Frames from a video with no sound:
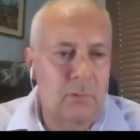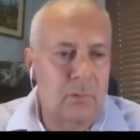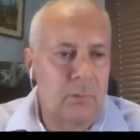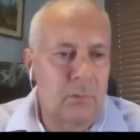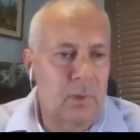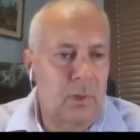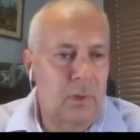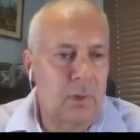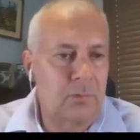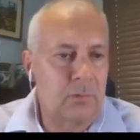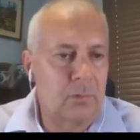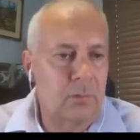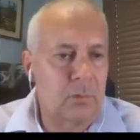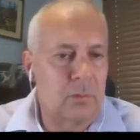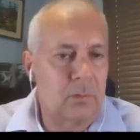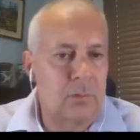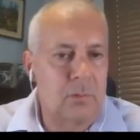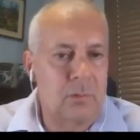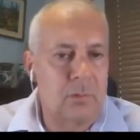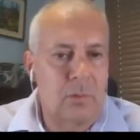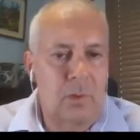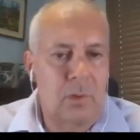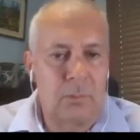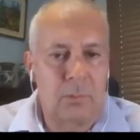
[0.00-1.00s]
We
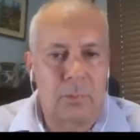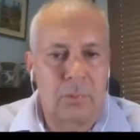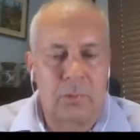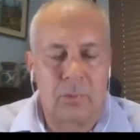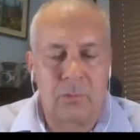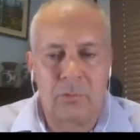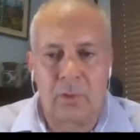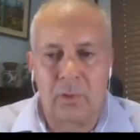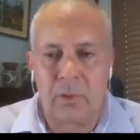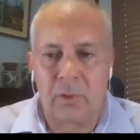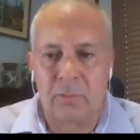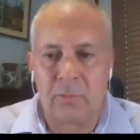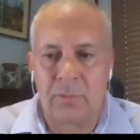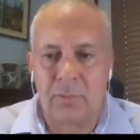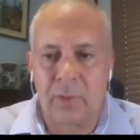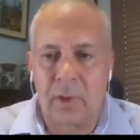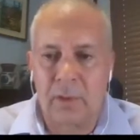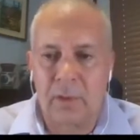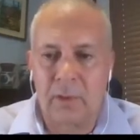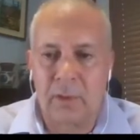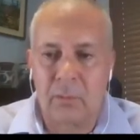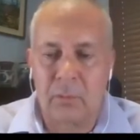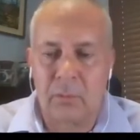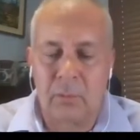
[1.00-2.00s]
also appreciate the
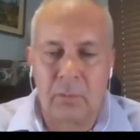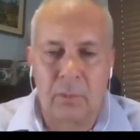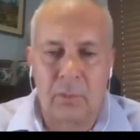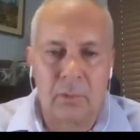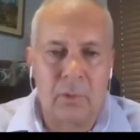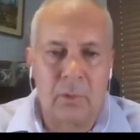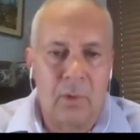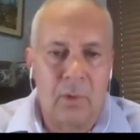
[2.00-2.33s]
fact that we're